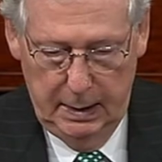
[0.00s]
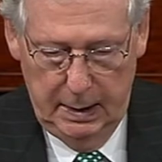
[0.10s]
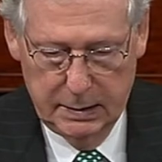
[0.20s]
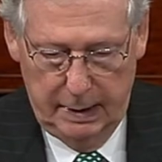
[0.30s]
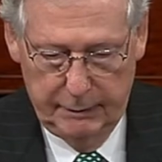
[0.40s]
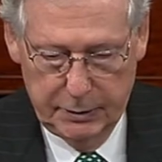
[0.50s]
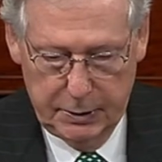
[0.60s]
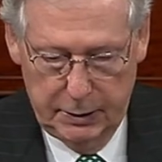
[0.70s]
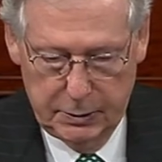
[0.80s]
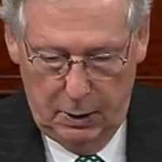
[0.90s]
As I've
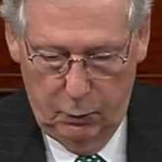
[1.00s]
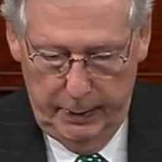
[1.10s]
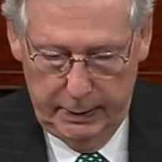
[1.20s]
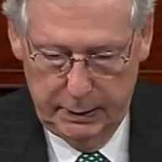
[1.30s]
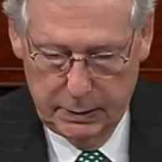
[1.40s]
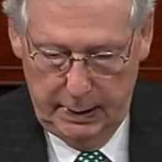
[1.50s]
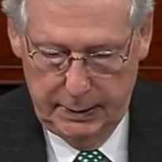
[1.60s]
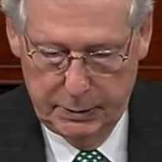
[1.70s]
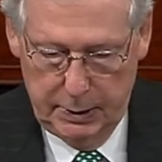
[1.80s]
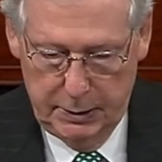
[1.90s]
discussed all week, this
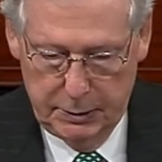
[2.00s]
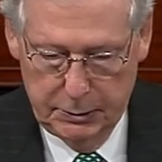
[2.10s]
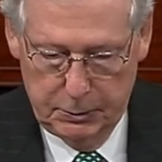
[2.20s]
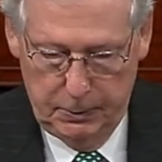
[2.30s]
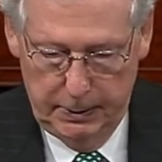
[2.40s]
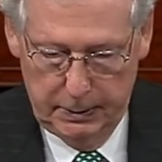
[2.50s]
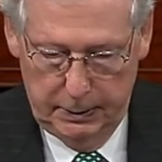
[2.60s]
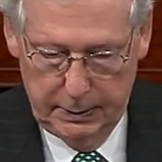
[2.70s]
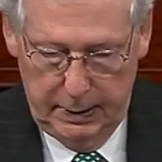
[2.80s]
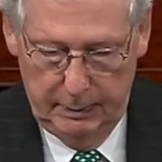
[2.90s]
legislation is critical
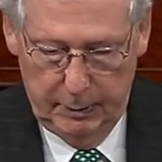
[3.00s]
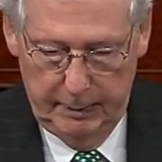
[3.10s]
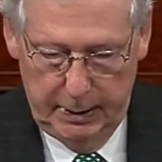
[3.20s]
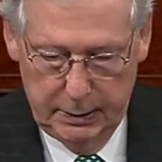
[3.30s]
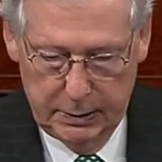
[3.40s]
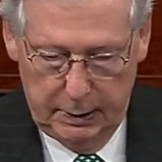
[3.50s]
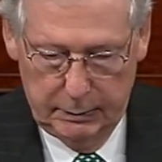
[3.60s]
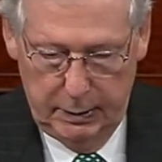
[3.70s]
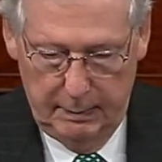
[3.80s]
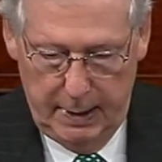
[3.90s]
to implementing
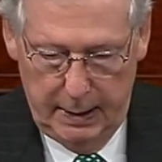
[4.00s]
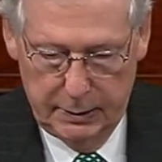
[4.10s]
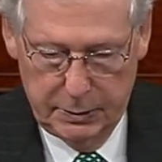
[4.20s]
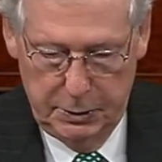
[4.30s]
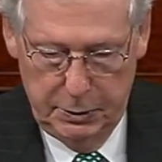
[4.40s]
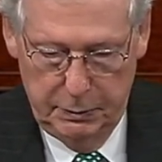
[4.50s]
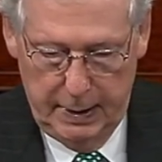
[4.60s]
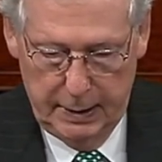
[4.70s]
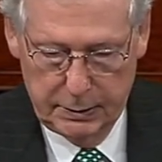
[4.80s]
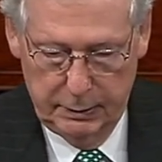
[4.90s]
Secretary Mattis' new
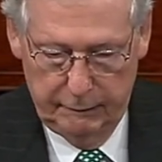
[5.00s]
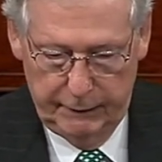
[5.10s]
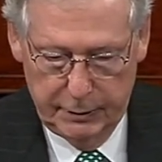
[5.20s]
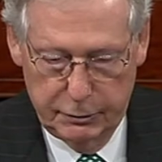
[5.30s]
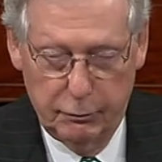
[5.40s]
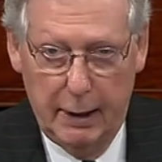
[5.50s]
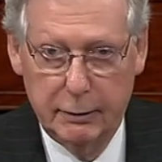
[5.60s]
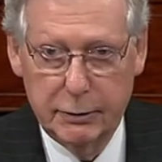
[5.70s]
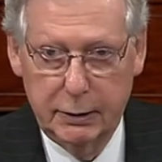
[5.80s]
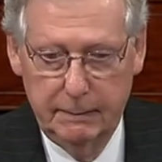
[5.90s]
national defense
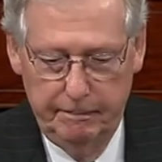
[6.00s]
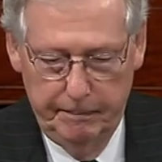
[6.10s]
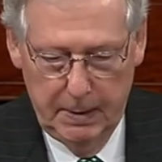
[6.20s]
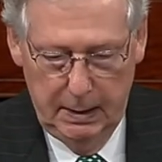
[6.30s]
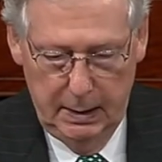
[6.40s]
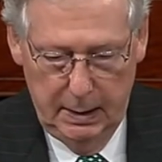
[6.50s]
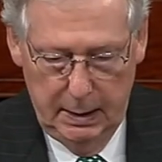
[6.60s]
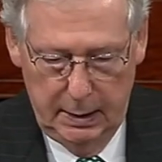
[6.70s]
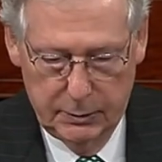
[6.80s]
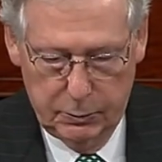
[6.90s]
strategy.
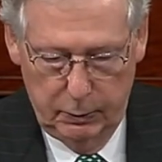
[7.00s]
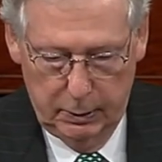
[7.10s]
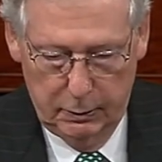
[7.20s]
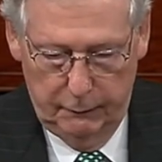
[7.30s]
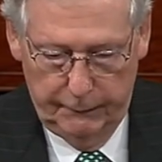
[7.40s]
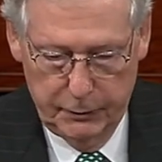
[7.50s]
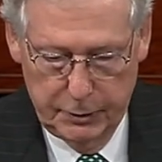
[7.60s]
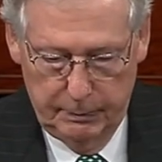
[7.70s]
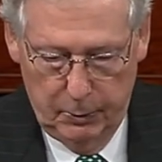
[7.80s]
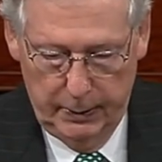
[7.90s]
It's critical for
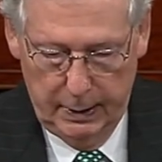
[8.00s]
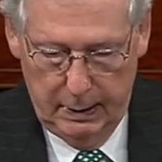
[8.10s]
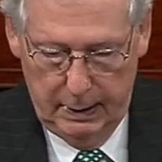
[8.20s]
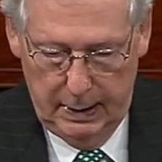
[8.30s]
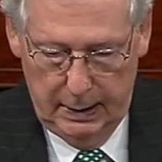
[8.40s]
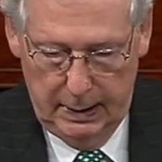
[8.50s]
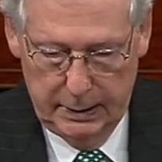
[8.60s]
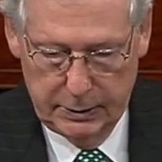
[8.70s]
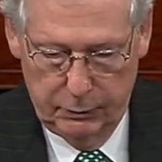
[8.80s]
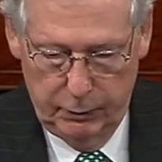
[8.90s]
supporting our
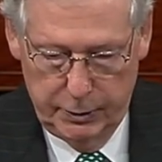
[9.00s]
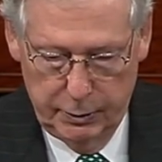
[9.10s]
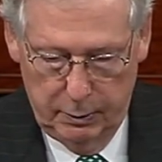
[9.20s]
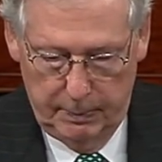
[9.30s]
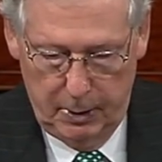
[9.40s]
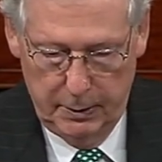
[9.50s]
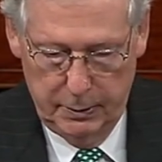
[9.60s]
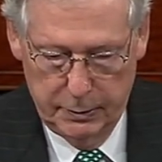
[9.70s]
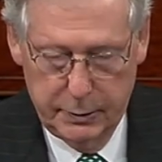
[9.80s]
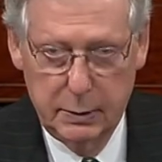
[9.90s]
allies and regional
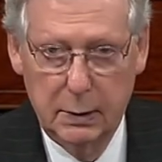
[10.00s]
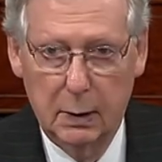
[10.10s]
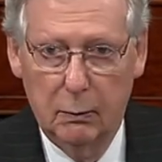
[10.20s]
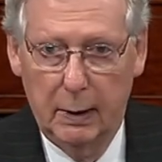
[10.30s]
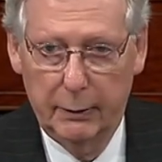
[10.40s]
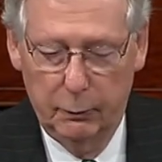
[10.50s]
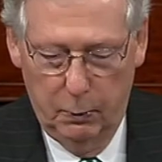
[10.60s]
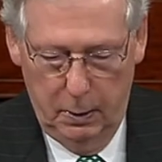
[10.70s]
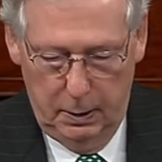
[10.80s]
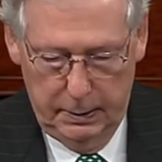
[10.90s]
partners around the
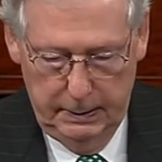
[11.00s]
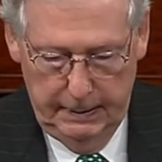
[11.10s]
world.